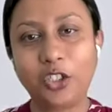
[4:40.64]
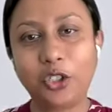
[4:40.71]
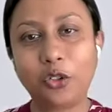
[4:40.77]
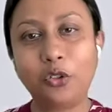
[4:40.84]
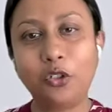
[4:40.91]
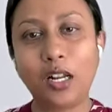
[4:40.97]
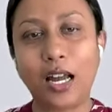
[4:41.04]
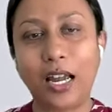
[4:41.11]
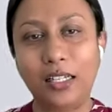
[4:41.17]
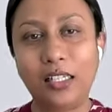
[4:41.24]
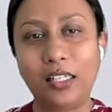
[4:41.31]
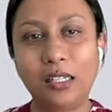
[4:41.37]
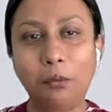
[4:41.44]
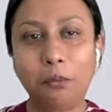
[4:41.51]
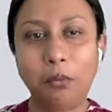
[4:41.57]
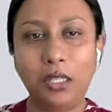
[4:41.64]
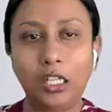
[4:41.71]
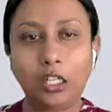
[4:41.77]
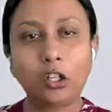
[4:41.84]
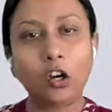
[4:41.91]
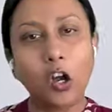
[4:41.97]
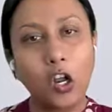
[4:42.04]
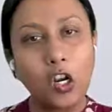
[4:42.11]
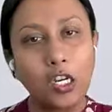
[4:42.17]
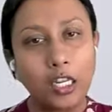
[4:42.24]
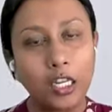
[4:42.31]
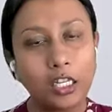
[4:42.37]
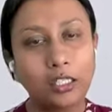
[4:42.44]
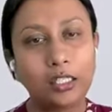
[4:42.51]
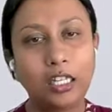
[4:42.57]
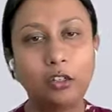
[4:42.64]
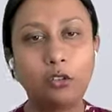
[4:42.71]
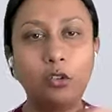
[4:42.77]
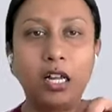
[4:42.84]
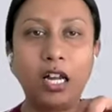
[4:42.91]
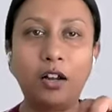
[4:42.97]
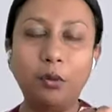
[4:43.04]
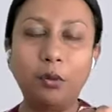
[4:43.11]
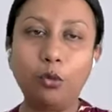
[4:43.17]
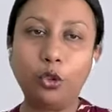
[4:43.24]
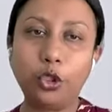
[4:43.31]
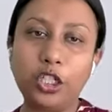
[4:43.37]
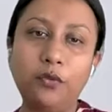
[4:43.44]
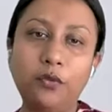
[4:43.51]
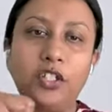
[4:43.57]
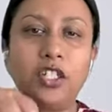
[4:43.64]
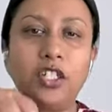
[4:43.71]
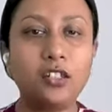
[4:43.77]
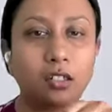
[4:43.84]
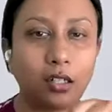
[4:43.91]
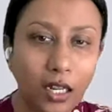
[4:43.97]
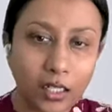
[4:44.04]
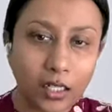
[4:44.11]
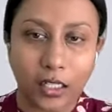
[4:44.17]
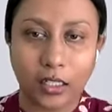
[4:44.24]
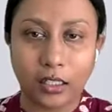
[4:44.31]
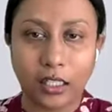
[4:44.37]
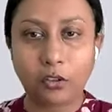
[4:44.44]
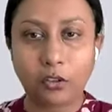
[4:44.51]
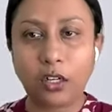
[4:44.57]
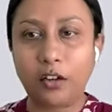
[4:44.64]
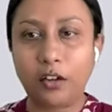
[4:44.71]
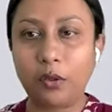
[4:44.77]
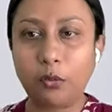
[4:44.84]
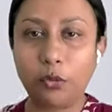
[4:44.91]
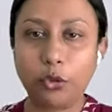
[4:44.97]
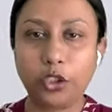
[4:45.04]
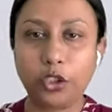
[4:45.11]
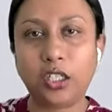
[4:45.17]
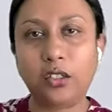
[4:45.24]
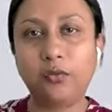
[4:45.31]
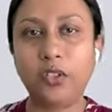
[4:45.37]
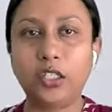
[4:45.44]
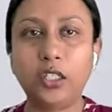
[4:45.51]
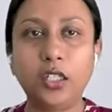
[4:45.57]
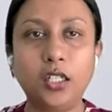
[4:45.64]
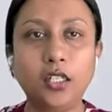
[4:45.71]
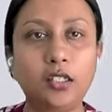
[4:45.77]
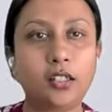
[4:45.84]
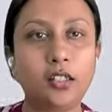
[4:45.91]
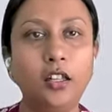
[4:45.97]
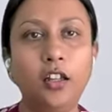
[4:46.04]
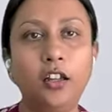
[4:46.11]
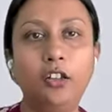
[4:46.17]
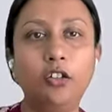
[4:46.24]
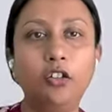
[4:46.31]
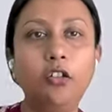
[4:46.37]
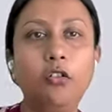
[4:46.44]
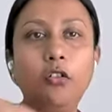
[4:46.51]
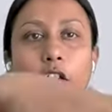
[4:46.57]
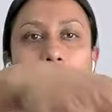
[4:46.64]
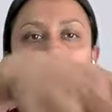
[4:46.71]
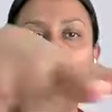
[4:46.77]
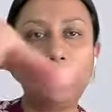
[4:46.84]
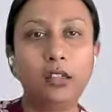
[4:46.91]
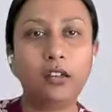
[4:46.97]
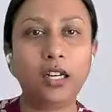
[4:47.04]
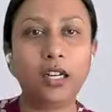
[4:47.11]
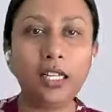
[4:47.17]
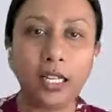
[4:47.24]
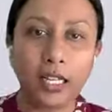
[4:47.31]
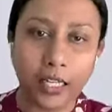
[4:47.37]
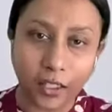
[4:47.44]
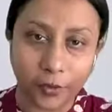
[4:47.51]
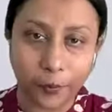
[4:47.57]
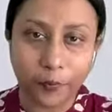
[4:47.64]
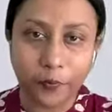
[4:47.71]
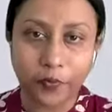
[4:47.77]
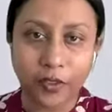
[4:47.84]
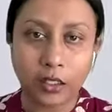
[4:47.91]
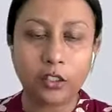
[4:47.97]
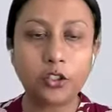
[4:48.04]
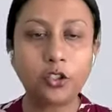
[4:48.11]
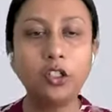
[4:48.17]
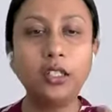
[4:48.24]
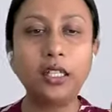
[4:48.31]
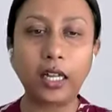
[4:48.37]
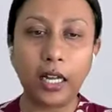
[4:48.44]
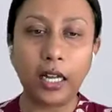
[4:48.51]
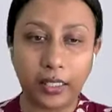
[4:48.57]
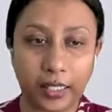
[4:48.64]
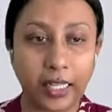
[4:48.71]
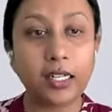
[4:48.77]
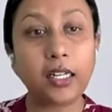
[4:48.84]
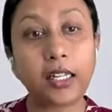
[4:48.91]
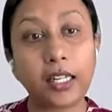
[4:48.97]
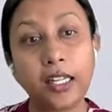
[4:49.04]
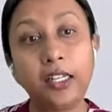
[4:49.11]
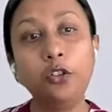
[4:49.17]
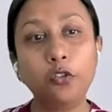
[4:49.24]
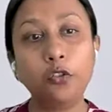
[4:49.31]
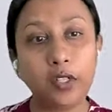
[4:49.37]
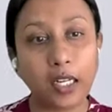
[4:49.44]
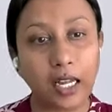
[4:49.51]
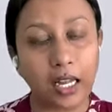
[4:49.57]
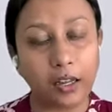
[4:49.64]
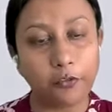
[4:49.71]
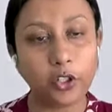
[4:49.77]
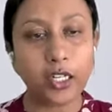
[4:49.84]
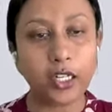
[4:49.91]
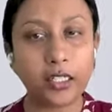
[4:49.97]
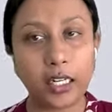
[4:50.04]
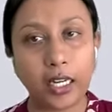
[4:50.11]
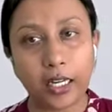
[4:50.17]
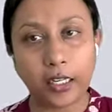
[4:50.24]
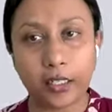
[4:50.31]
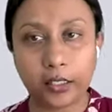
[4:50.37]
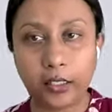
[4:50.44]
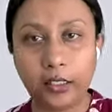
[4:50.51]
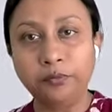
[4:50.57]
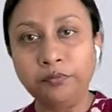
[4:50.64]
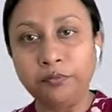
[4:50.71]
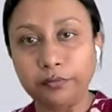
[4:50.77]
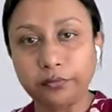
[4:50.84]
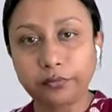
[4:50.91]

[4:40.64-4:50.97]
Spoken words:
which could either be crawling, they could have a motion which is running, they could have a motion which is, going wriggling. So then again, you will have your entire